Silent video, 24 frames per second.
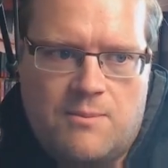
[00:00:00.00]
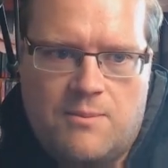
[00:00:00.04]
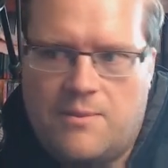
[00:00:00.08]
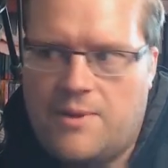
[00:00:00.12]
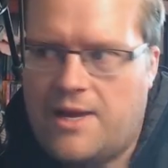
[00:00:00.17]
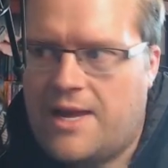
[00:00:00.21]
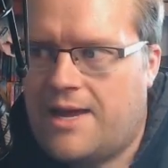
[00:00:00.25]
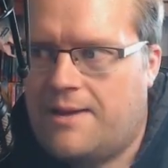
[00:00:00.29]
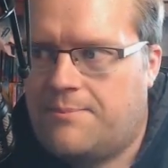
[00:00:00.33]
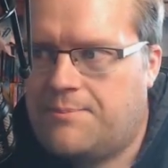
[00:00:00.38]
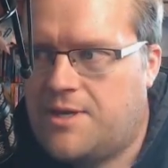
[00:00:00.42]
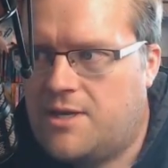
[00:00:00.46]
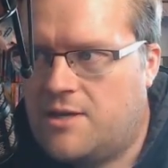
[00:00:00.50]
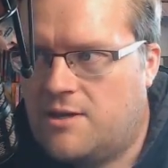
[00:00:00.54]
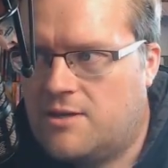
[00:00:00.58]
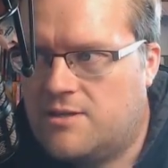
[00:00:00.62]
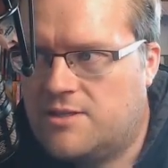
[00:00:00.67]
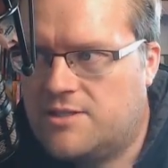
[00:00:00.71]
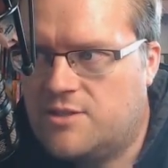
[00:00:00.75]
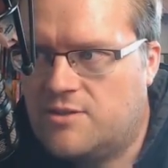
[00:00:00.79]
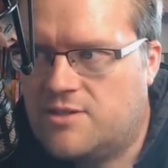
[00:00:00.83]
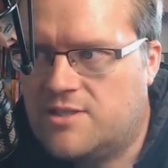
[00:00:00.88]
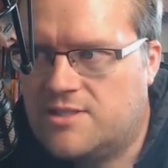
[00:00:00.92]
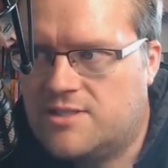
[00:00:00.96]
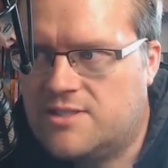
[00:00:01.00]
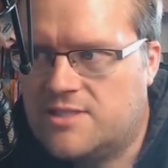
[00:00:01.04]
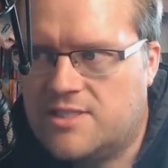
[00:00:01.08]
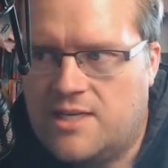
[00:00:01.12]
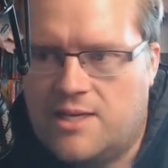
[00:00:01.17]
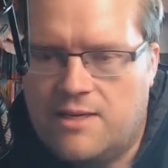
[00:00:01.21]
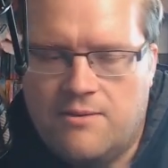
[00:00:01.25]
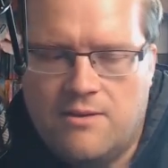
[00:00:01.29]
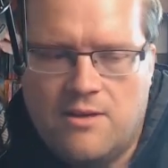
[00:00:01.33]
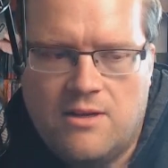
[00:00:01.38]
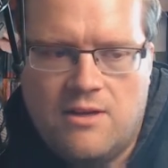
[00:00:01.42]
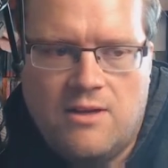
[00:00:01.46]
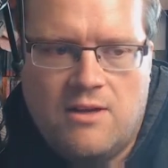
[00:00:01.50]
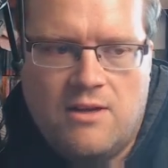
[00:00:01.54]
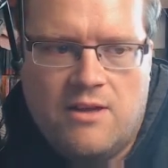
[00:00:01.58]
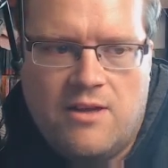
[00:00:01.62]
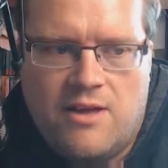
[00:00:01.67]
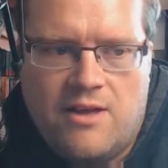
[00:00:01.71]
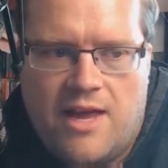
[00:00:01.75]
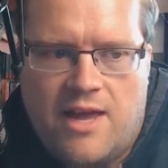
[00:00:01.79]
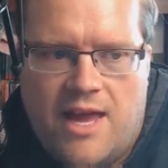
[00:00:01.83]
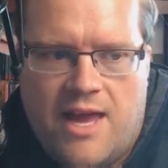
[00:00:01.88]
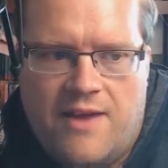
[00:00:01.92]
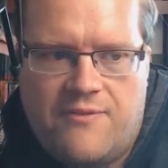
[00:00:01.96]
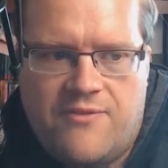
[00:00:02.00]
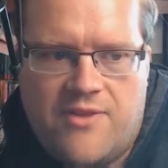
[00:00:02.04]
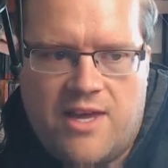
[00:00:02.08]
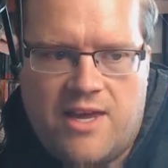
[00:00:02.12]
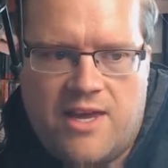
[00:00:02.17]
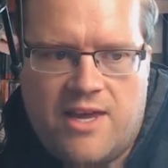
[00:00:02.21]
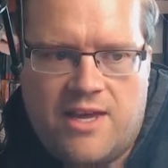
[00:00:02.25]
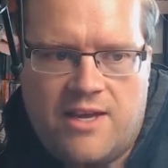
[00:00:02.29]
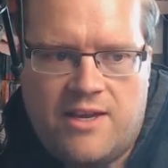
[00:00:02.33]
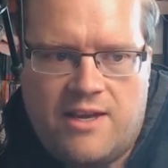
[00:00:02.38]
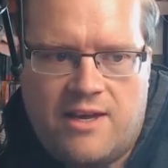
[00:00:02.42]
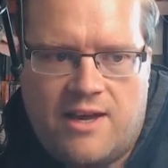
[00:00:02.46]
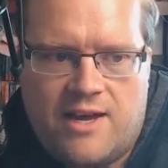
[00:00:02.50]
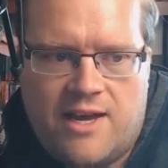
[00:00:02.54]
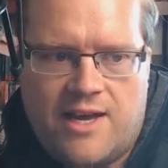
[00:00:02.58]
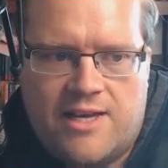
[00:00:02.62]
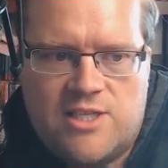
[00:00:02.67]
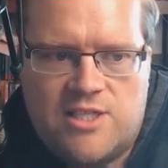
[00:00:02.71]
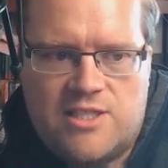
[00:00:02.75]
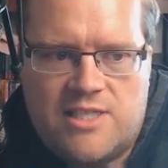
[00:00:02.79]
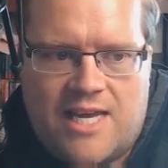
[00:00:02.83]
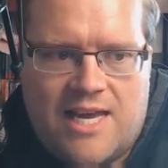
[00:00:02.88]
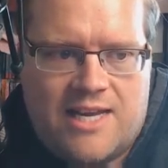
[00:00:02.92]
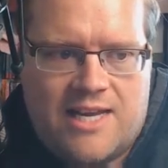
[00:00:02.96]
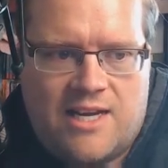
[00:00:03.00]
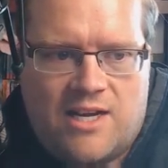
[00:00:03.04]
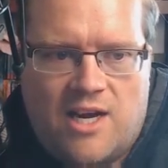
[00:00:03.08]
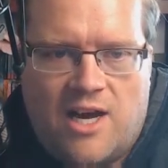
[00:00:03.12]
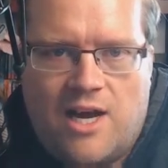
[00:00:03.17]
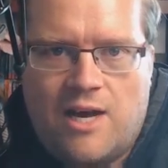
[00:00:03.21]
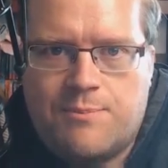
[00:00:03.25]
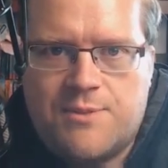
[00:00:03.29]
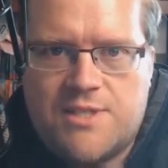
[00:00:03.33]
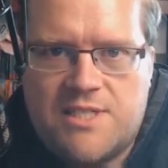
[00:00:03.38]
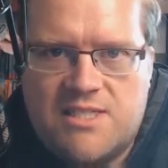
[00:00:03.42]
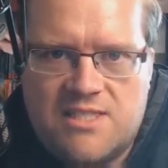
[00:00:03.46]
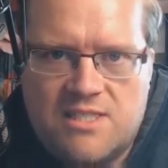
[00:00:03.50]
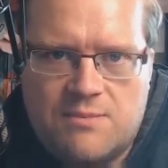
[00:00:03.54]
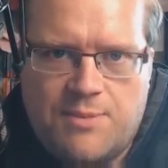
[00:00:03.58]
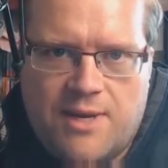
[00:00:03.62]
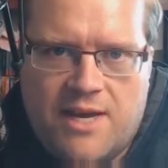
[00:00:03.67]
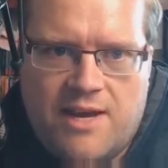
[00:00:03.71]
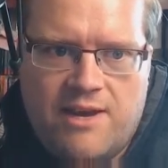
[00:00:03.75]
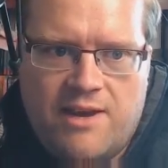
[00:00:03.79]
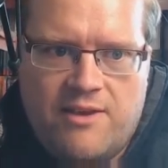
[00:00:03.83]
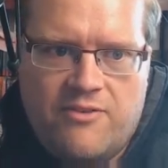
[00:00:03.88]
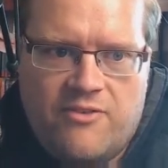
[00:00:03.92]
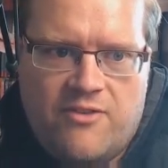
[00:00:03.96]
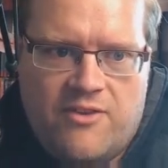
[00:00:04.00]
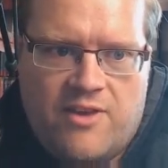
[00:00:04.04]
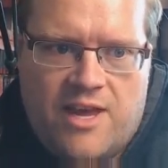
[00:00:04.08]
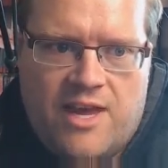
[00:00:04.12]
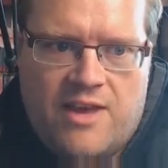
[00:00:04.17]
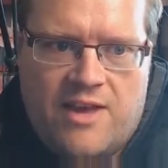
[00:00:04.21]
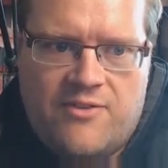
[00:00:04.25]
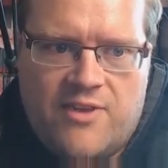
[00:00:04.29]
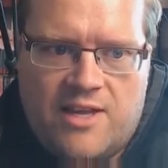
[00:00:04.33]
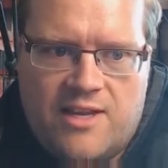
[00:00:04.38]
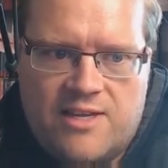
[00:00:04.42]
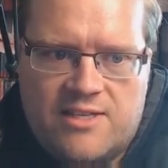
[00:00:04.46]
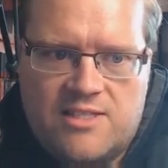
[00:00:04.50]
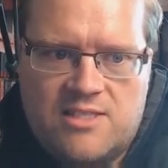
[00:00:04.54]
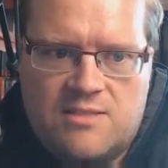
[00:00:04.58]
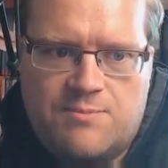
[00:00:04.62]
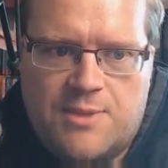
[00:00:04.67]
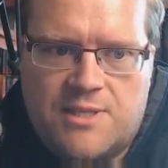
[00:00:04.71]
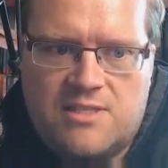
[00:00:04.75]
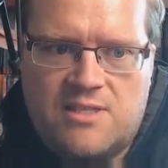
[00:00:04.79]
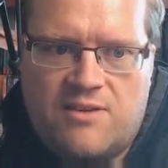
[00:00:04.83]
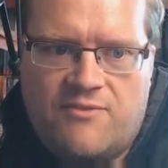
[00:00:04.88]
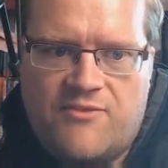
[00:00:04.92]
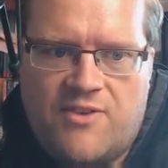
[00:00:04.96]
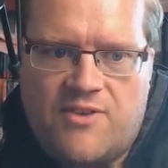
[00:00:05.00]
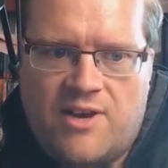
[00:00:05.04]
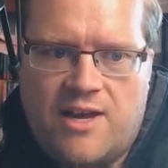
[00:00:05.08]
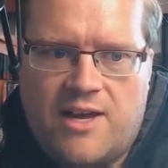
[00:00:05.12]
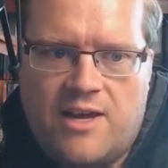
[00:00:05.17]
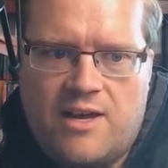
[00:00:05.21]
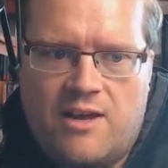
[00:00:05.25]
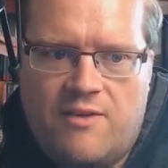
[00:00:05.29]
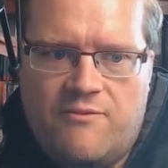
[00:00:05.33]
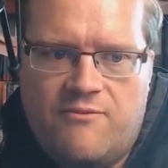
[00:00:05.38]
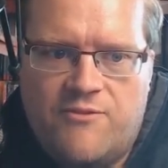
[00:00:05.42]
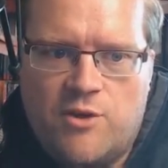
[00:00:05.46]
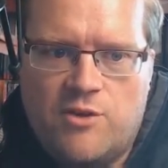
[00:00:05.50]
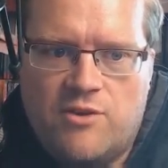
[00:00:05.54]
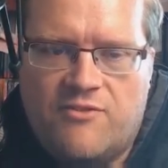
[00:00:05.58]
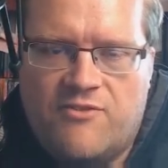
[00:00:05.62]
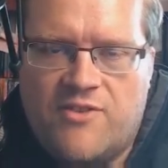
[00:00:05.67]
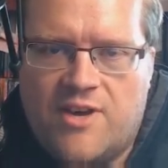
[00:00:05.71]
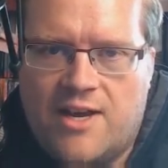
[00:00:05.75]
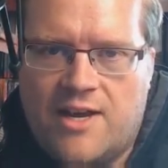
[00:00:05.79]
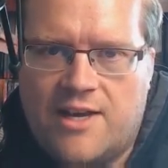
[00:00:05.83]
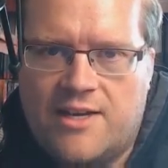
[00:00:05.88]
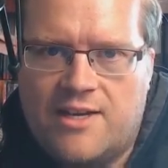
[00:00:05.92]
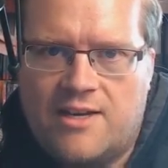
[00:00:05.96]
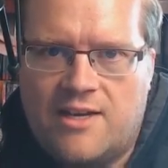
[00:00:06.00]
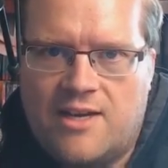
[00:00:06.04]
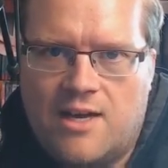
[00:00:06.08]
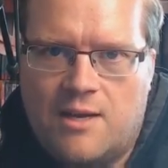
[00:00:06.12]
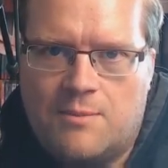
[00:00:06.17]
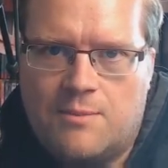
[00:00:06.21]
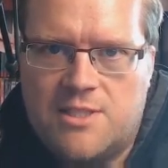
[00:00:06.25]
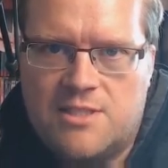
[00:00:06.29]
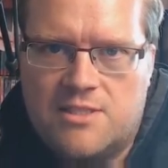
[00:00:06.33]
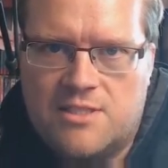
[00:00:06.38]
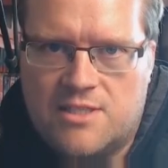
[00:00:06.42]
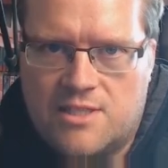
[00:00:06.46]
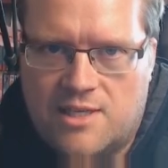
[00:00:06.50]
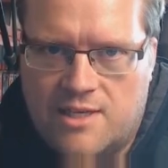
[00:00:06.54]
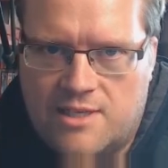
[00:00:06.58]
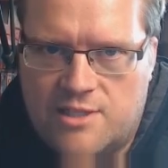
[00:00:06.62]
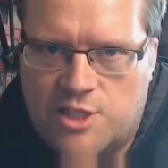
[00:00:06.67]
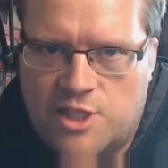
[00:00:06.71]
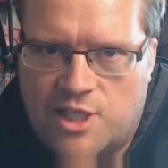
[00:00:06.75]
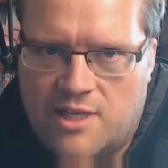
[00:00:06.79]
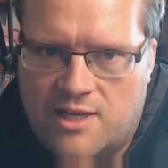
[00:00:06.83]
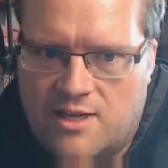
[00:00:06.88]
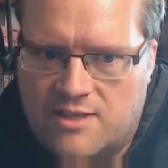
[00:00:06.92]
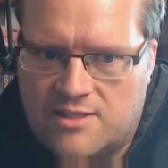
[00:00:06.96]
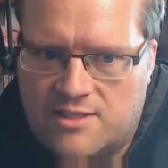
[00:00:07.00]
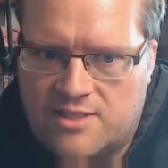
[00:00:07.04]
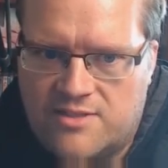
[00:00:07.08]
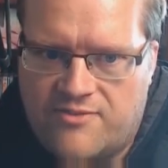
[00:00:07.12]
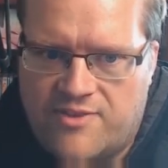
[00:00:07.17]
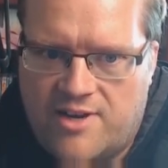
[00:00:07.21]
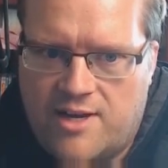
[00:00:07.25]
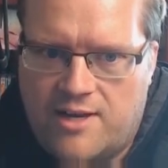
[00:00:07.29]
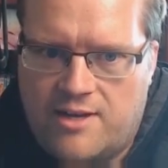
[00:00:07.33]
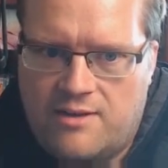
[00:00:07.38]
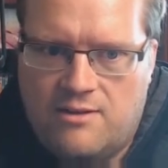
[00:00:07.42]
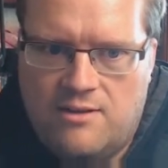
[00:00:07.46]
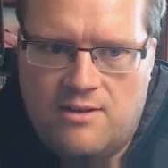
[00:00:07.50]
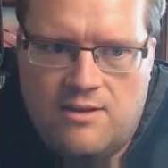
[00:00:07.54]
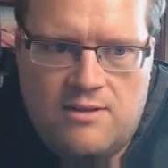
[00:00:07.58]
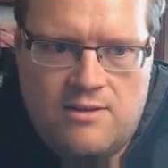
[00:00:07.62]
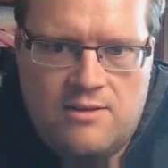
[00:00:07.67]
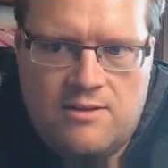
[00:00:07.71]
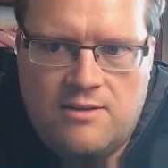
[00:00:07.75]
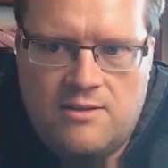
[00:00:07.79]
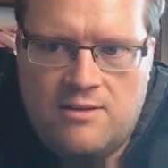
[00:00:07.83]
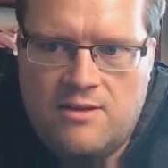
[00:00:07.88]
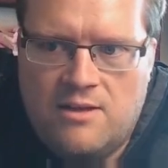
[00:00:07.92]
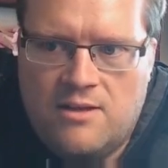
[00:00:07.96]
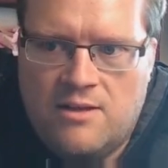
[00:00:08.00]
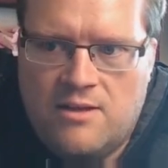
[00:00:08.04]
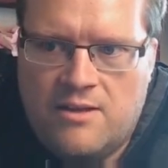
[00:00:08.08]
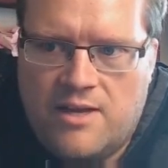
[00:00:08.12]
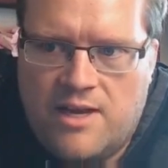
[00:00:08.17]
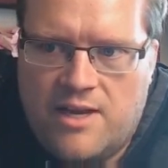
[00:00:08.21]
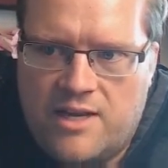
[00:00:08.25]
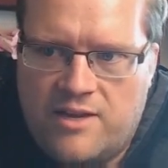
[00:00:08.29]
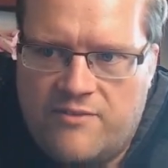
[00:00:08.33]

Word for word: app here, as you can see. And then I just add an options path, and then I specify a vuetify.options.js file. And